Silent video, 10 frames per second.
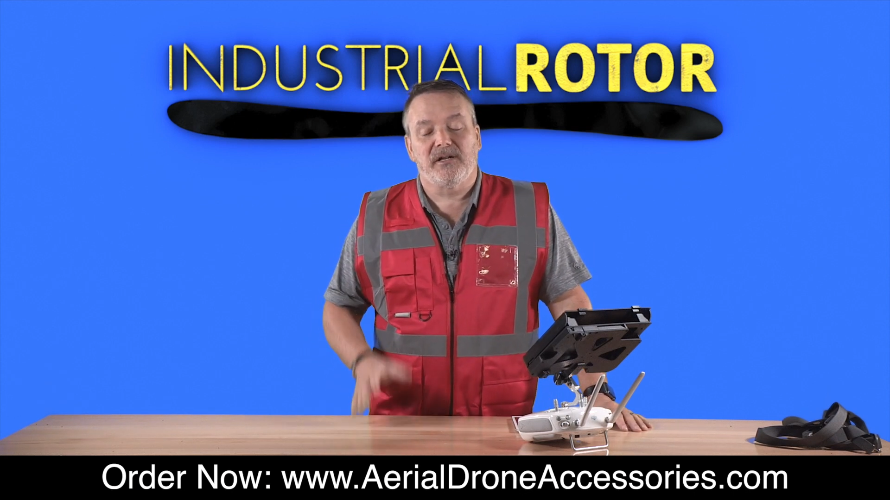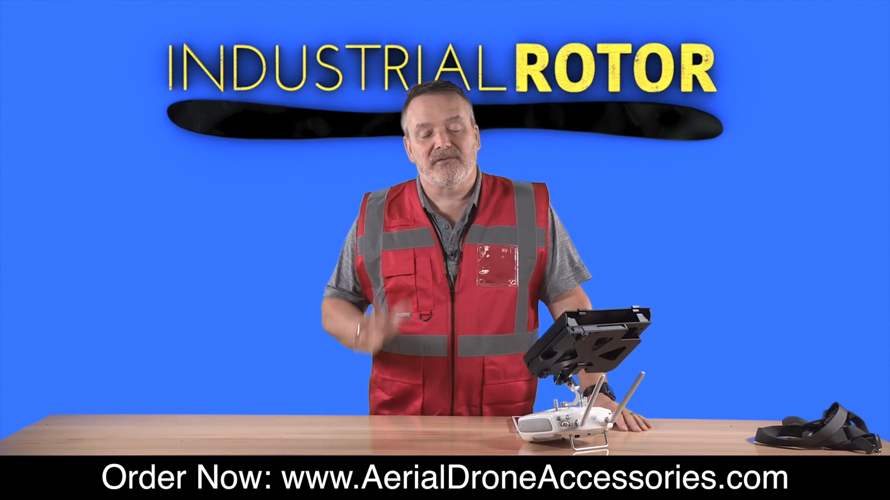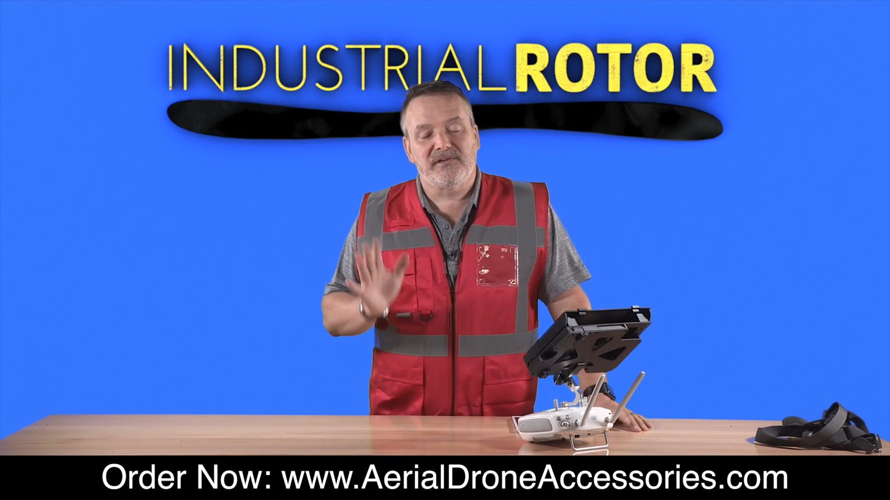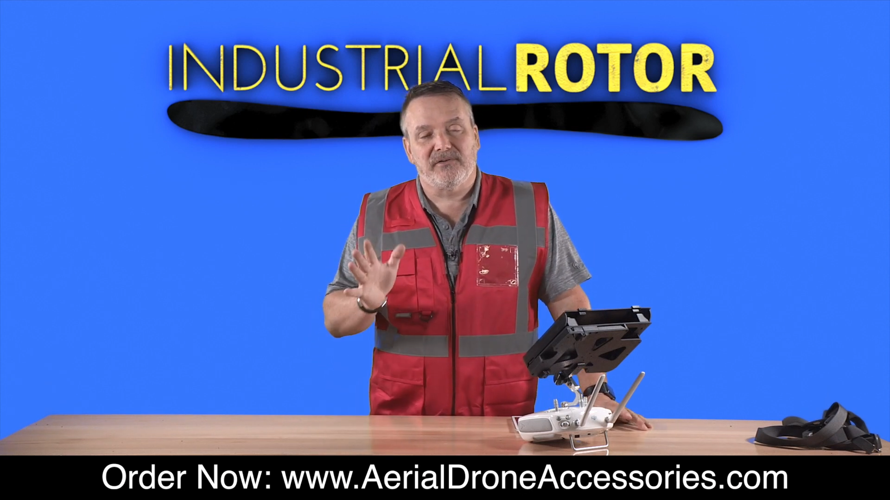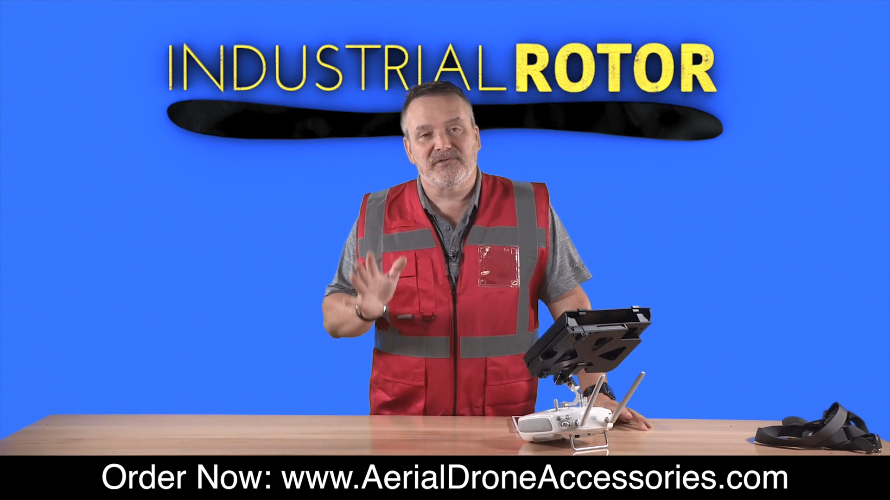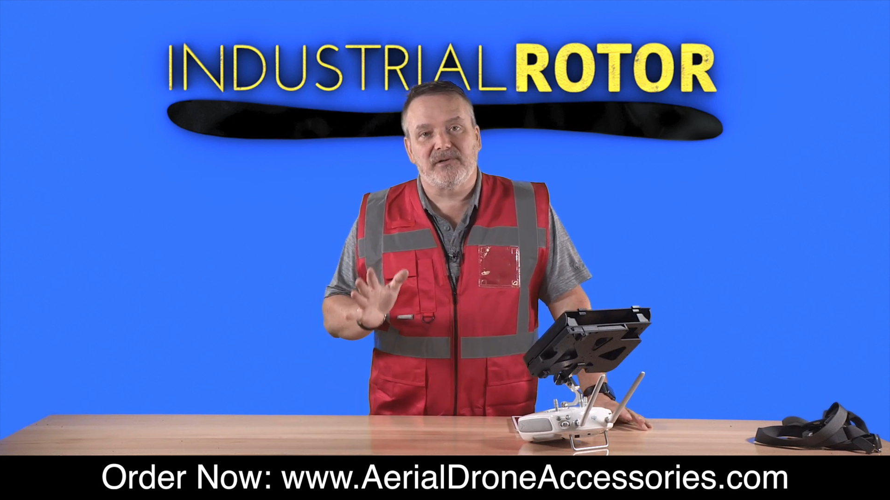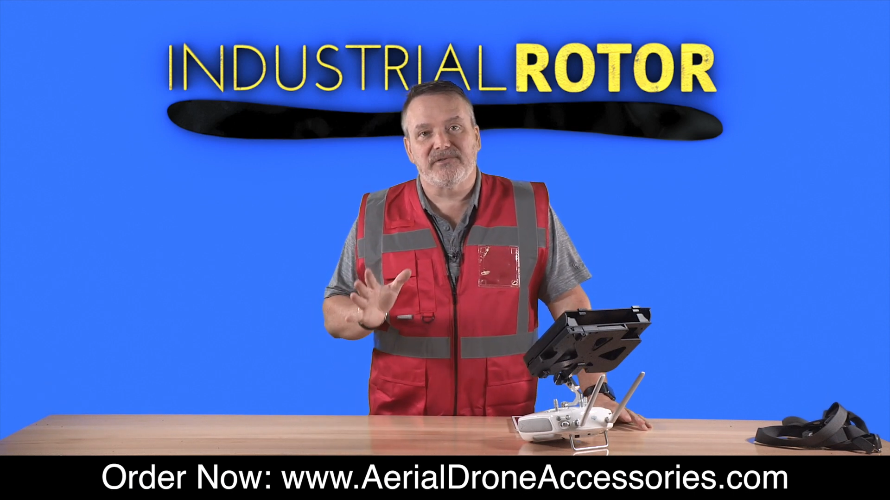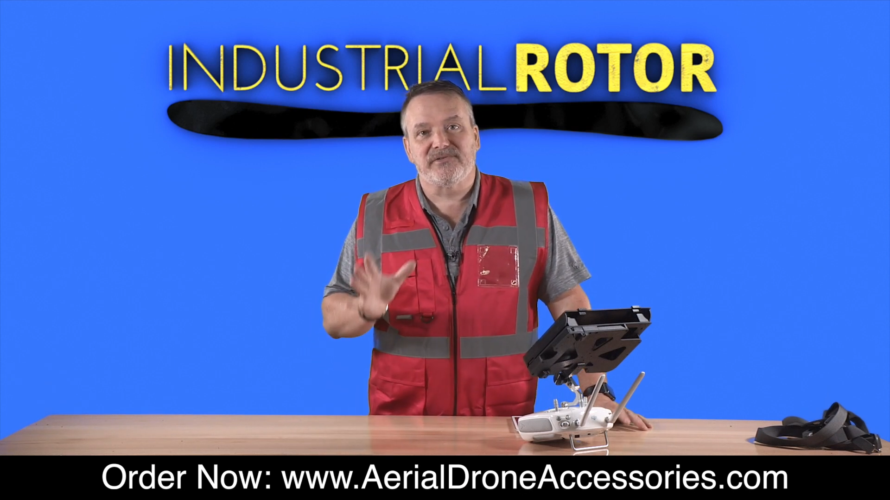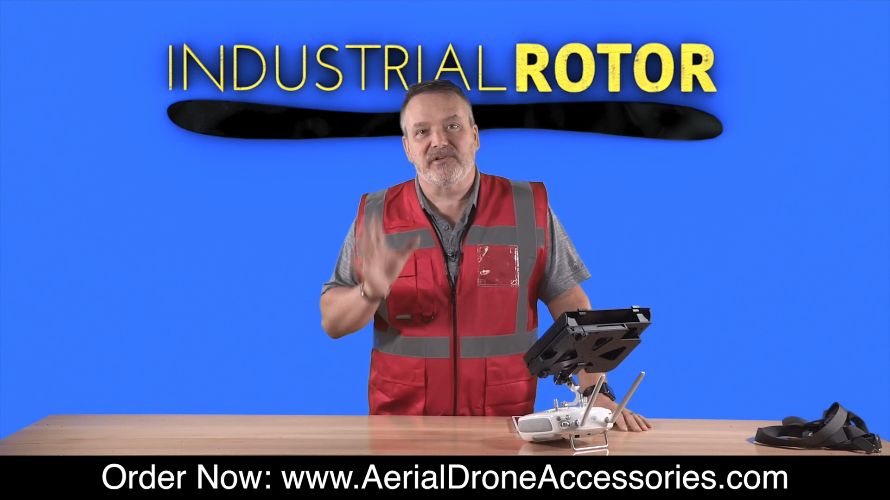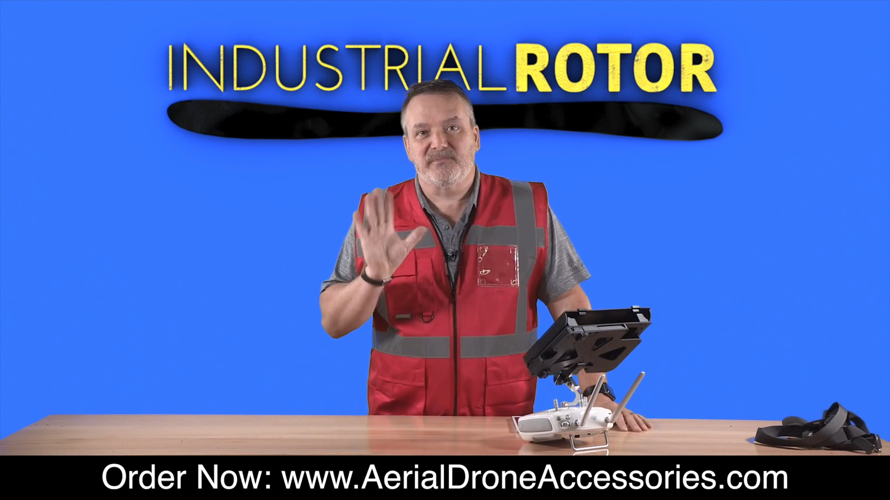It also
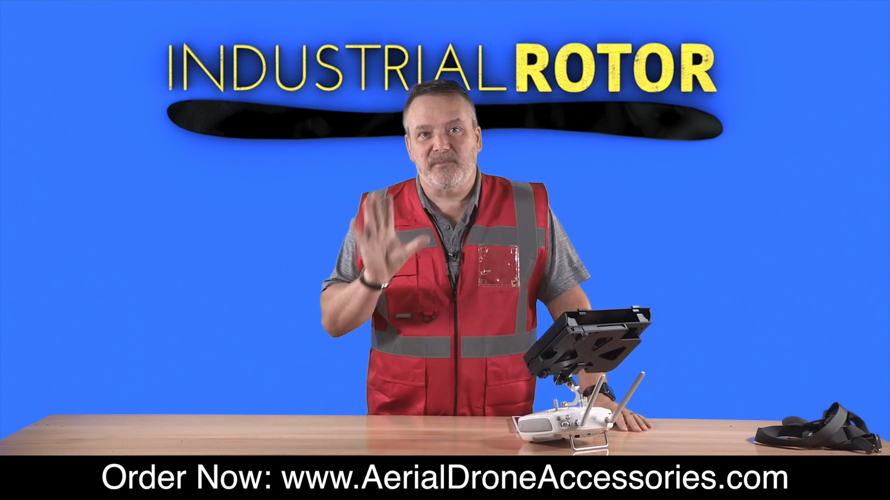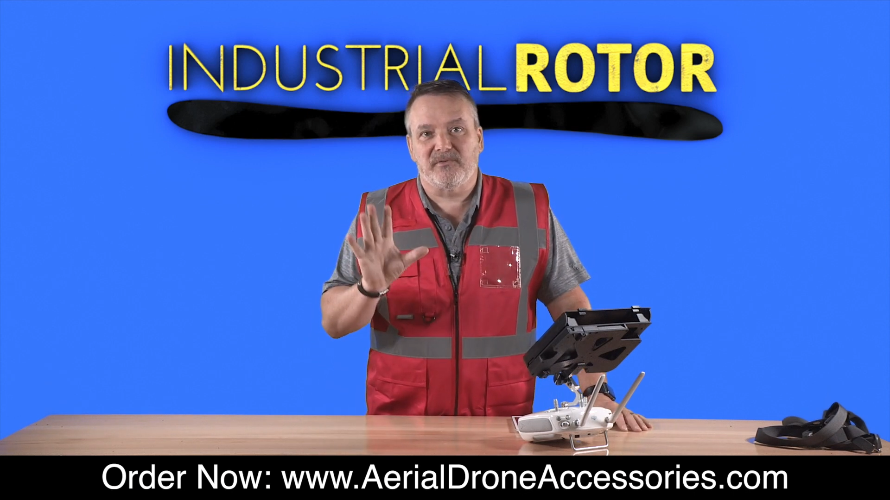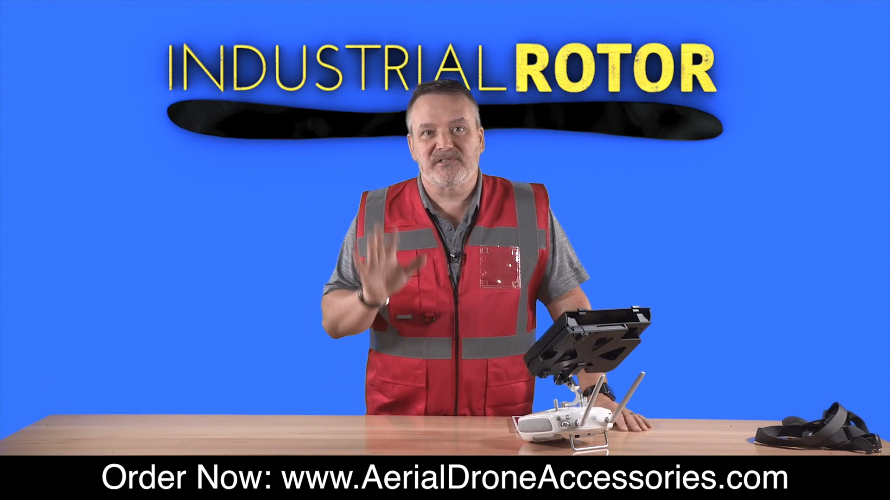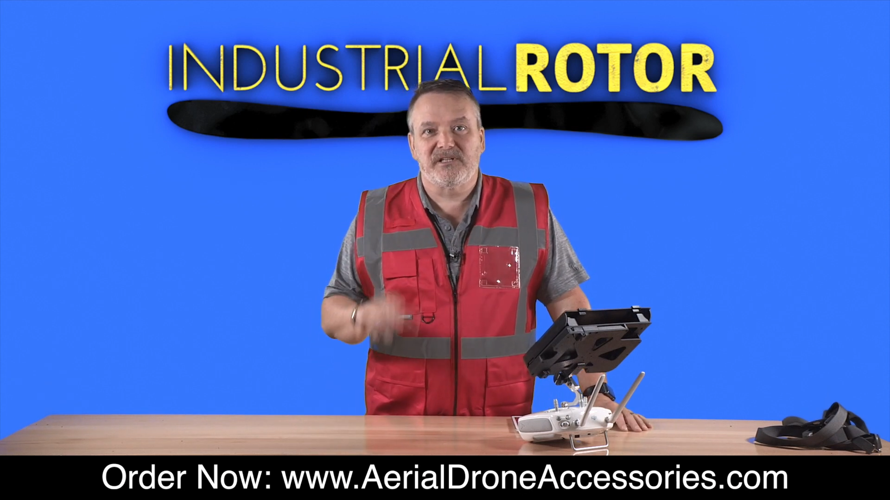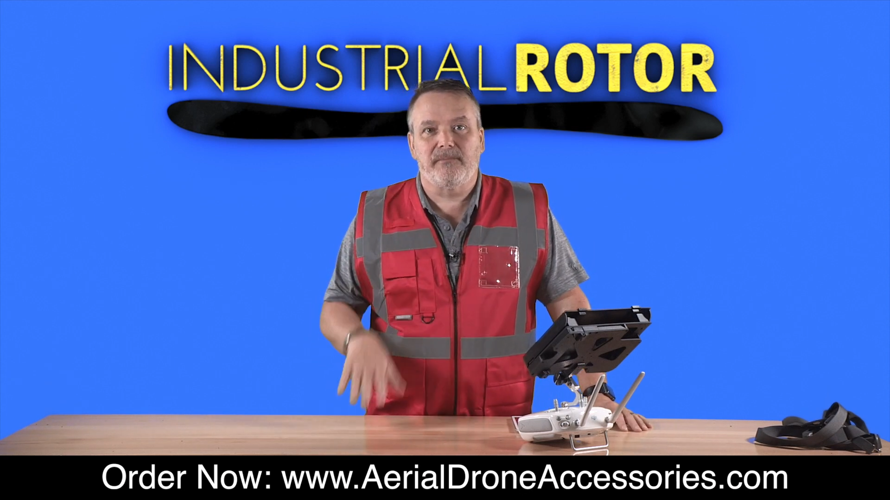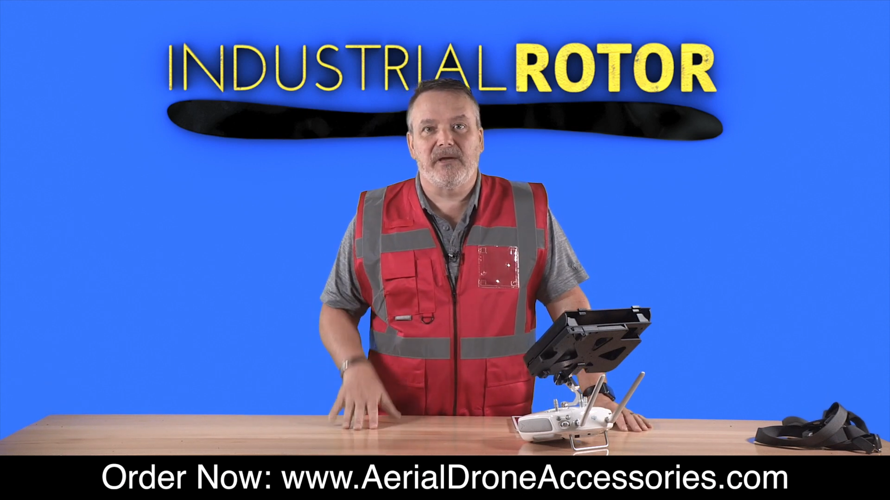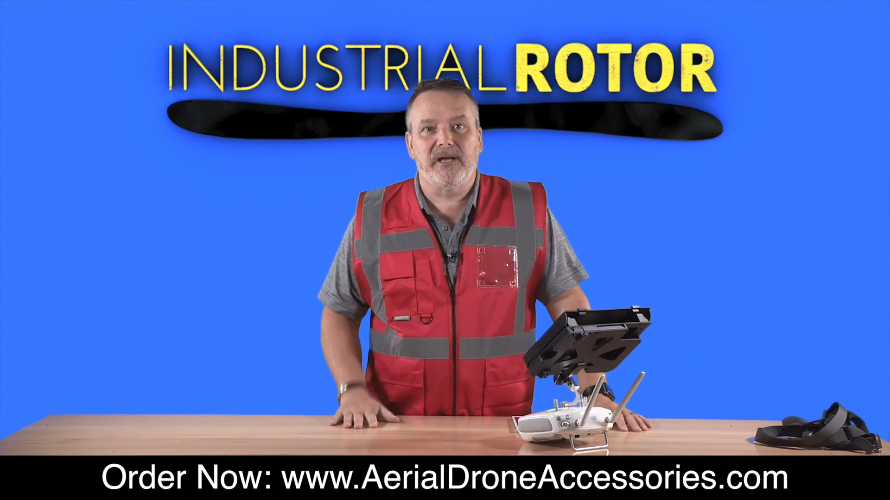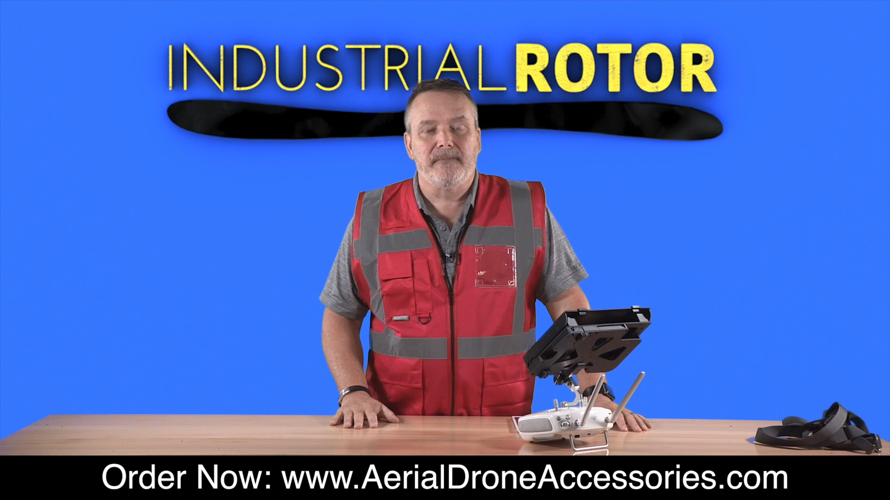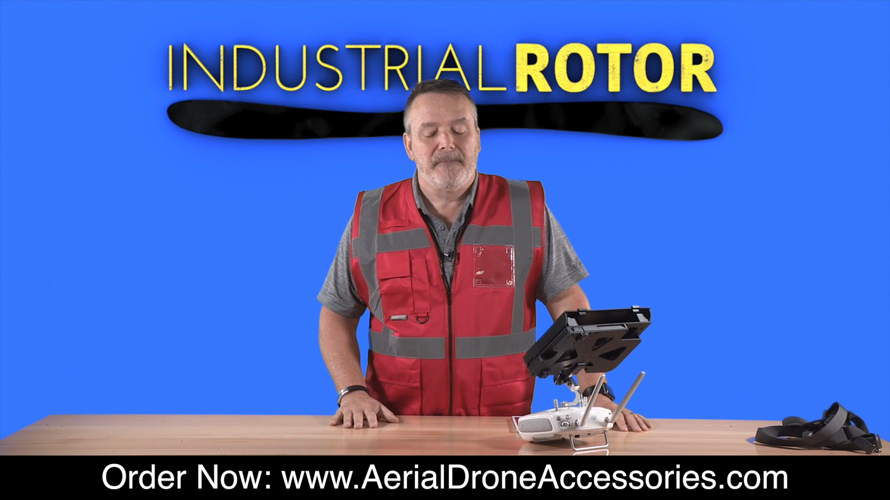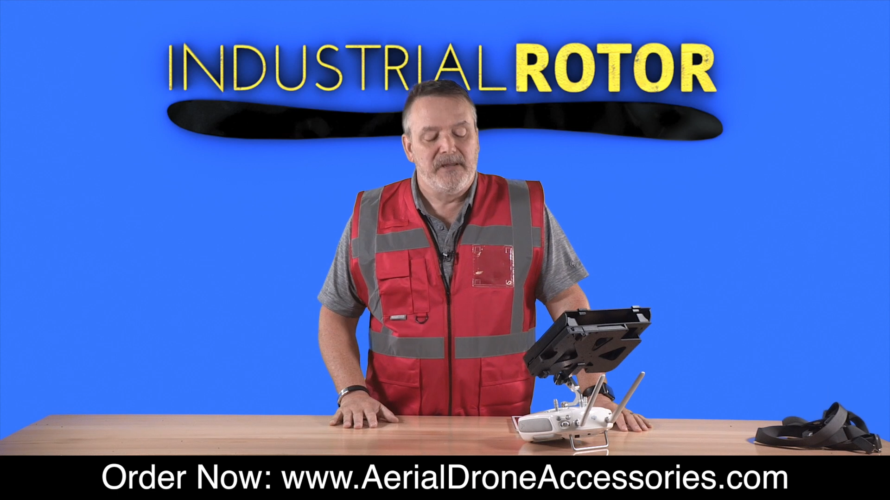tells people to step back.